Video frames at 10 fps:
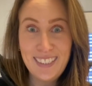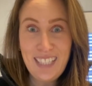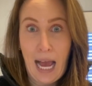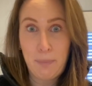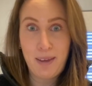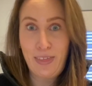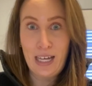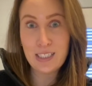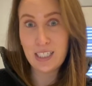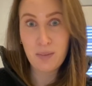Happy
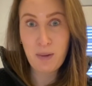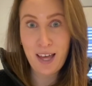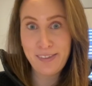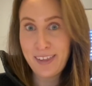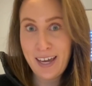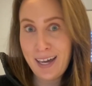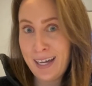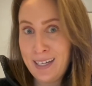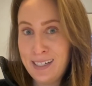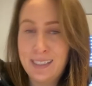30th
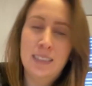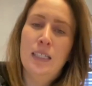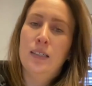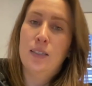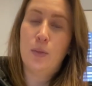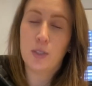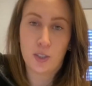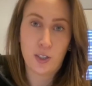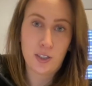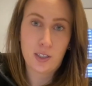birthday! Oh my
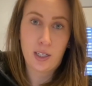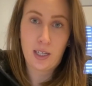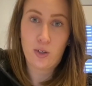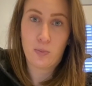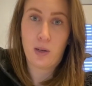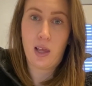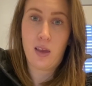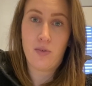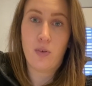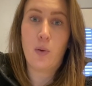god, I cannot
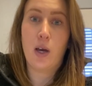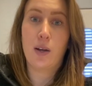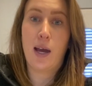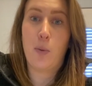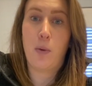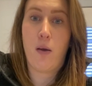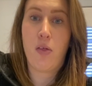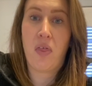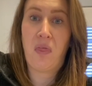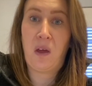believe we are now both
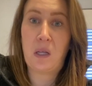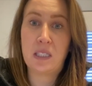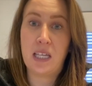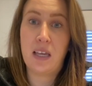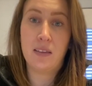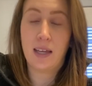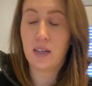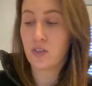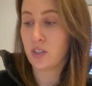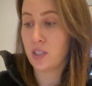30. That
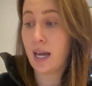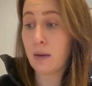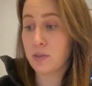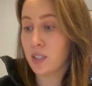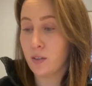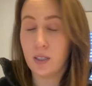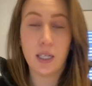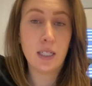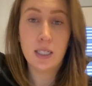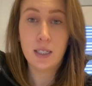is just
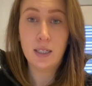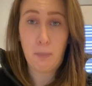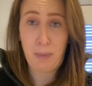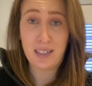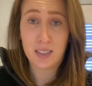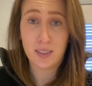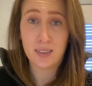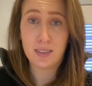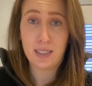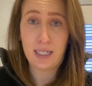absolutely
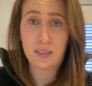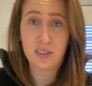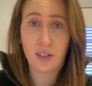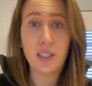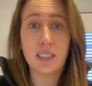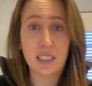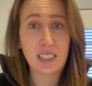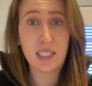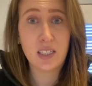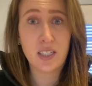mental and slightly
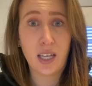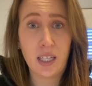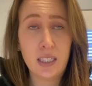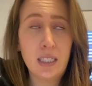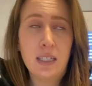disgusting.